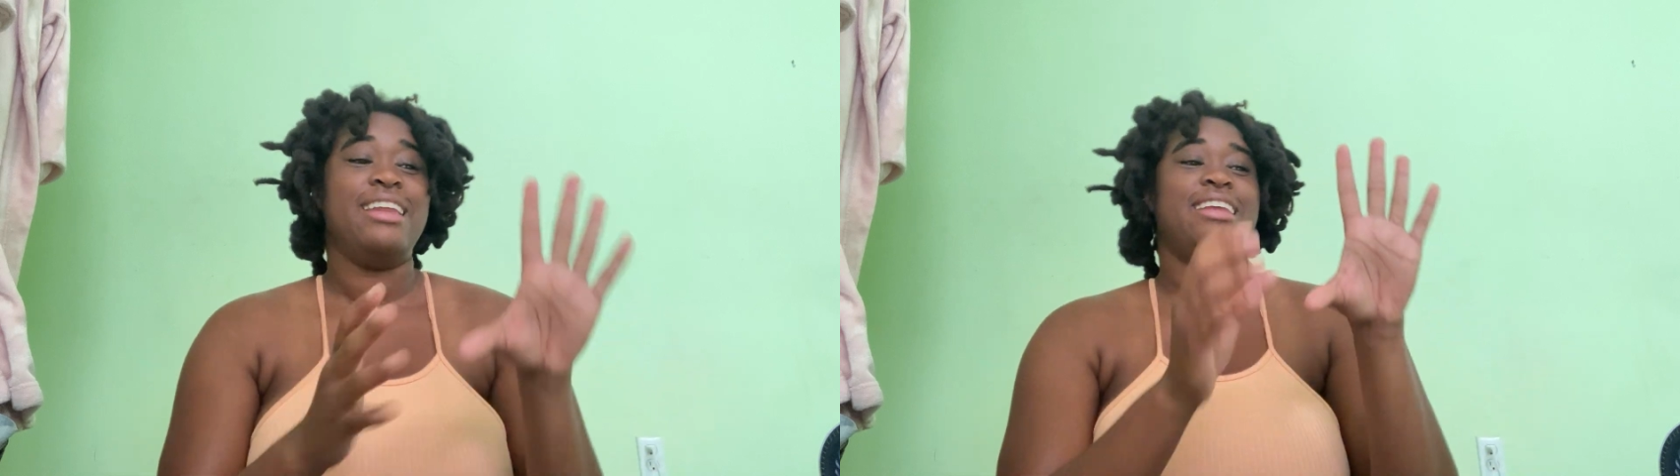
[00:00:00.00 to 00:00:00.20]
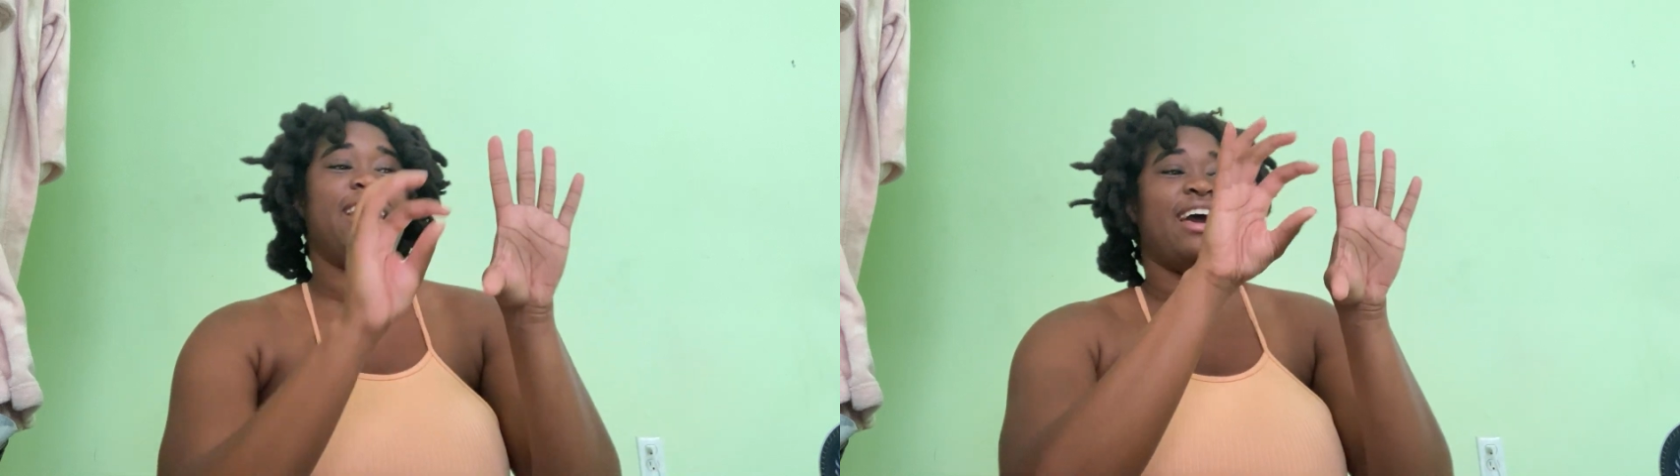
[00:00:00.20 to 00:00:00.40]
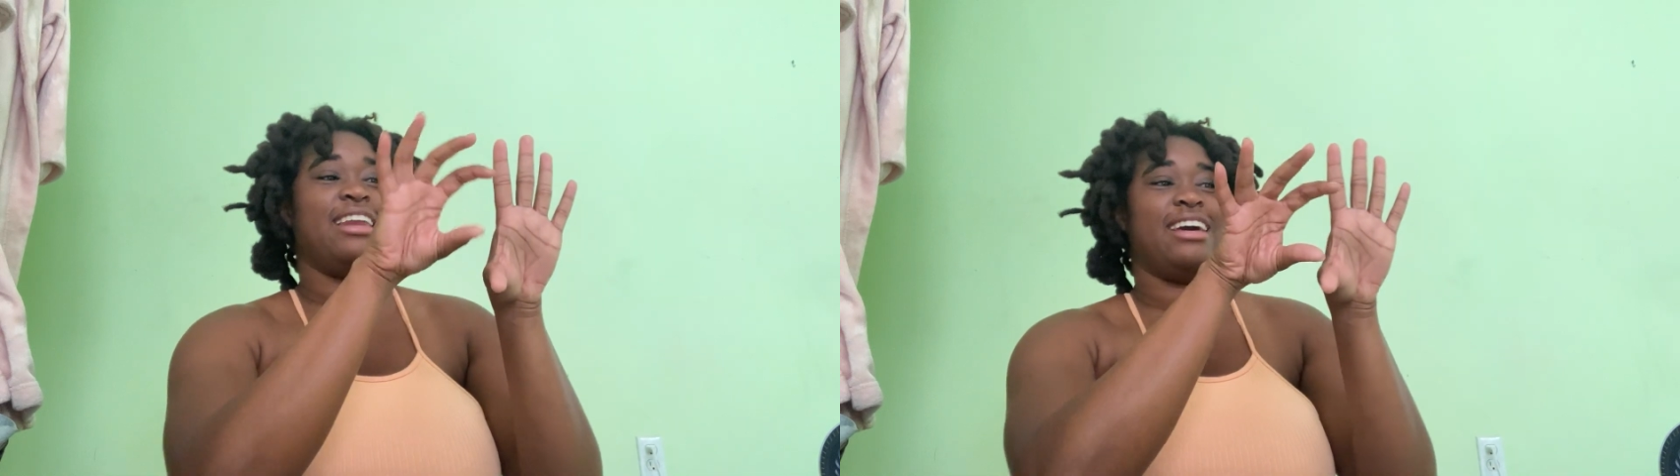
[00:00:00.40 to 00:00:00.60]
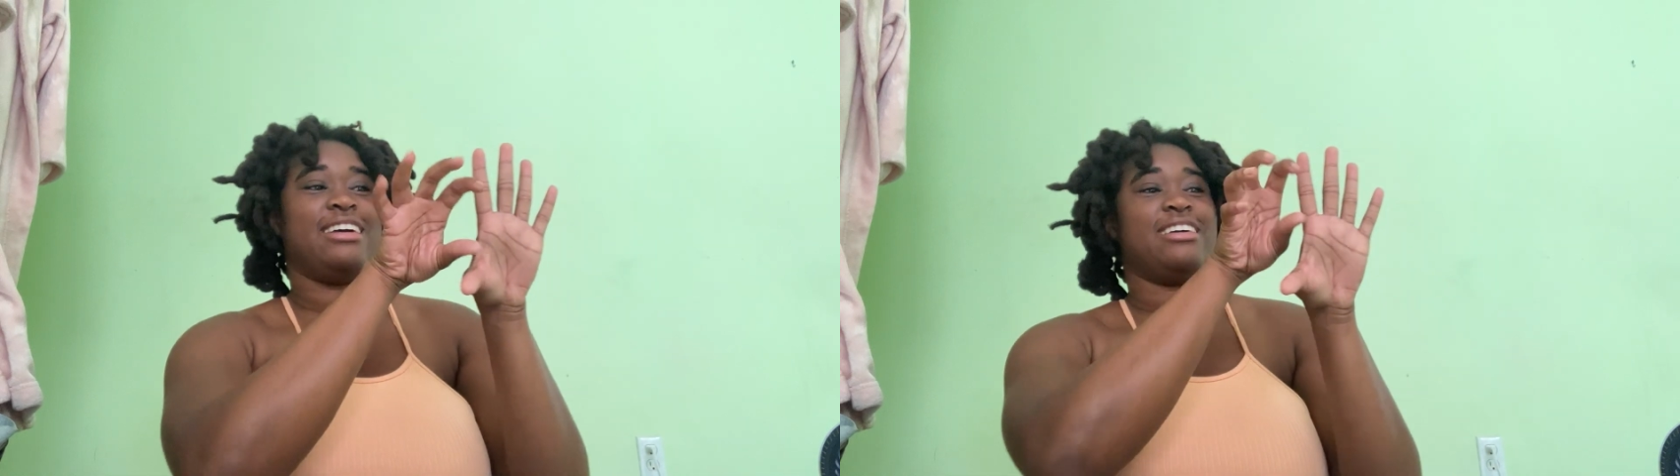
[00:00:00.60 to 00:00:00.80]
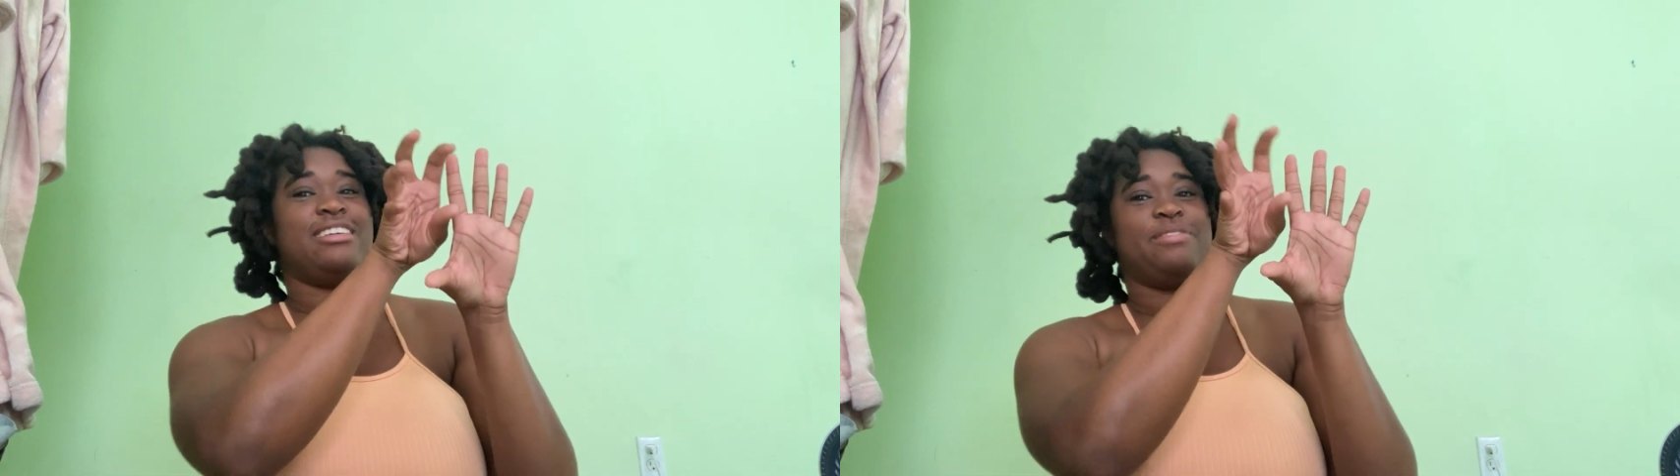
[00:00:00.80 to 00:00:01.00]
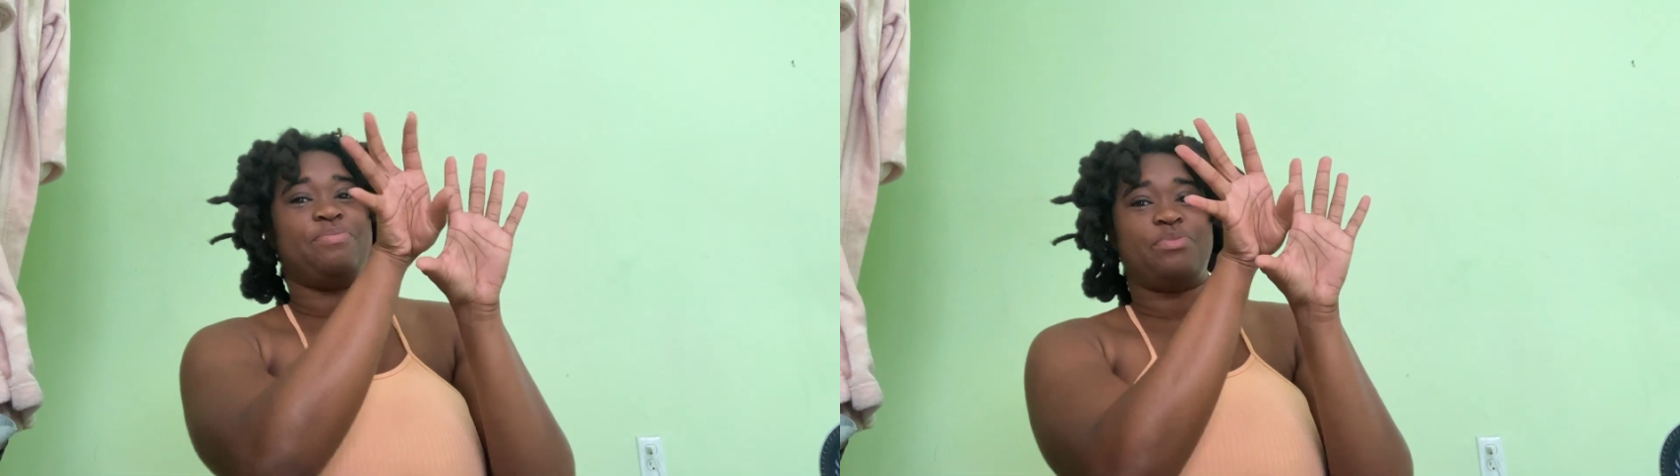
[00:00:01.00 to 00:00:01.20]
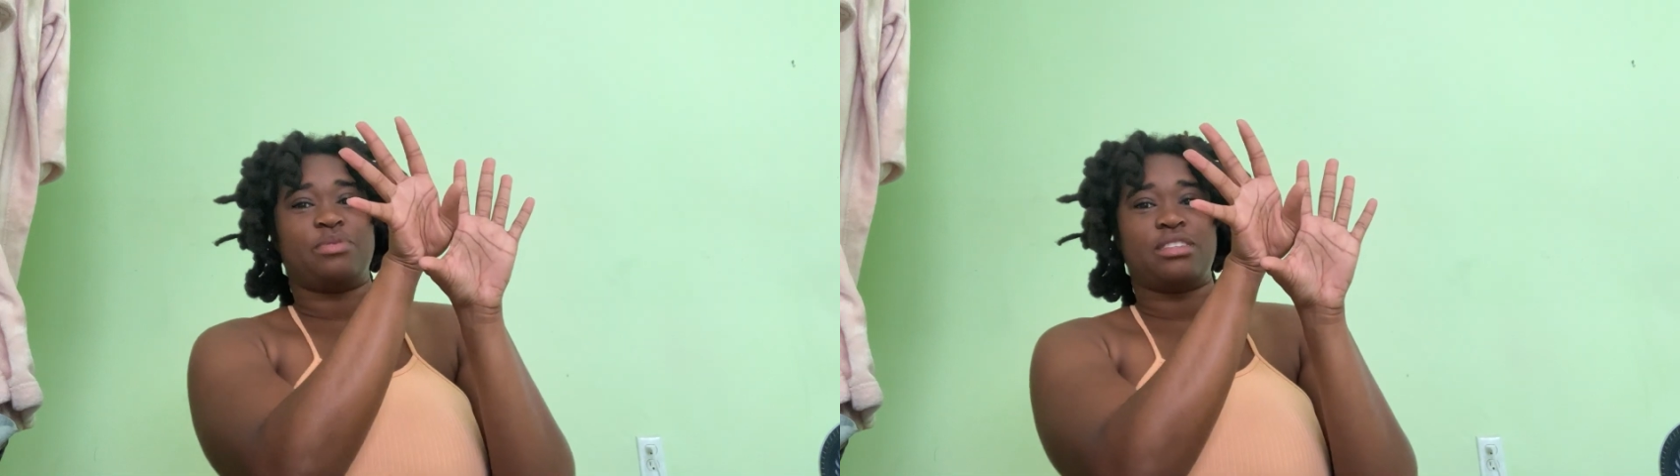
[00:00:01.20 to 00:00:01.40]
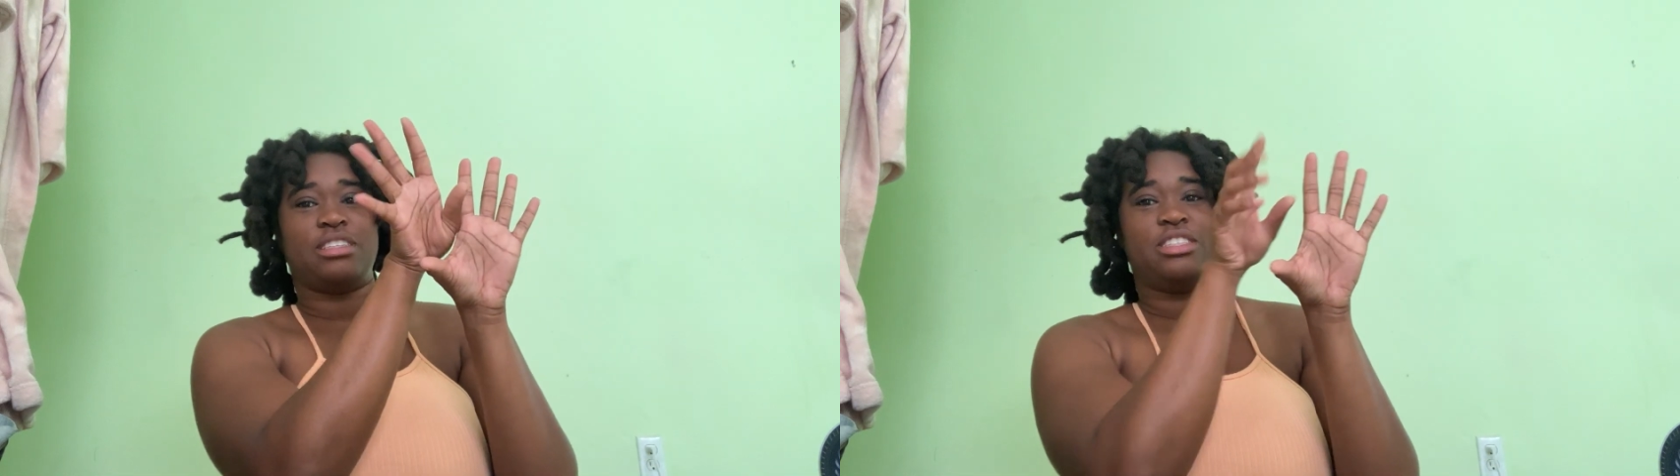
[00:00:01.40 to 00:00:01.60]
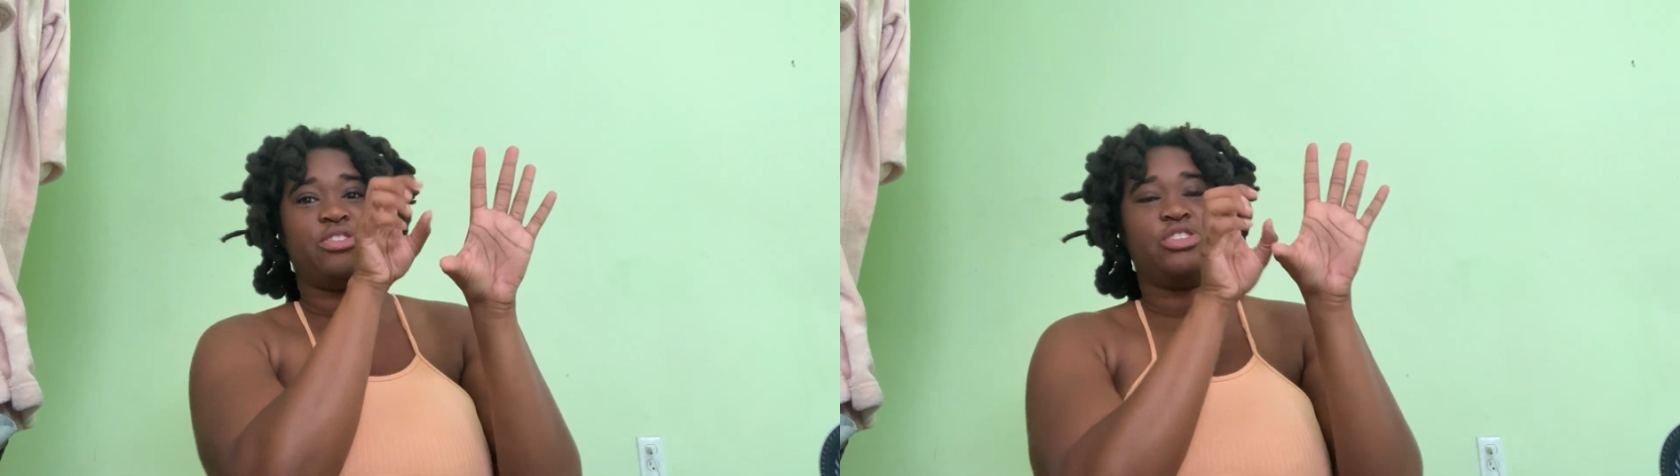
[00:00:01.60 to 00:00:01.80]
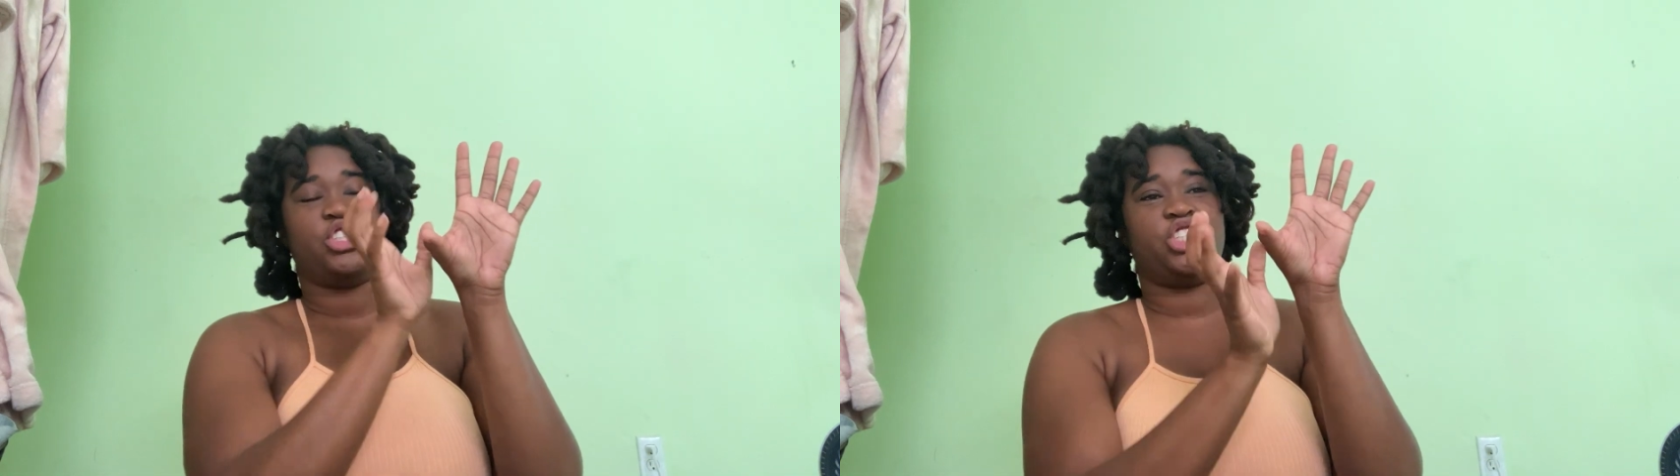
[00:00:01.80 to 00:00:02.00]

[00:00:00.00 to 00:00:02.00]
They had like different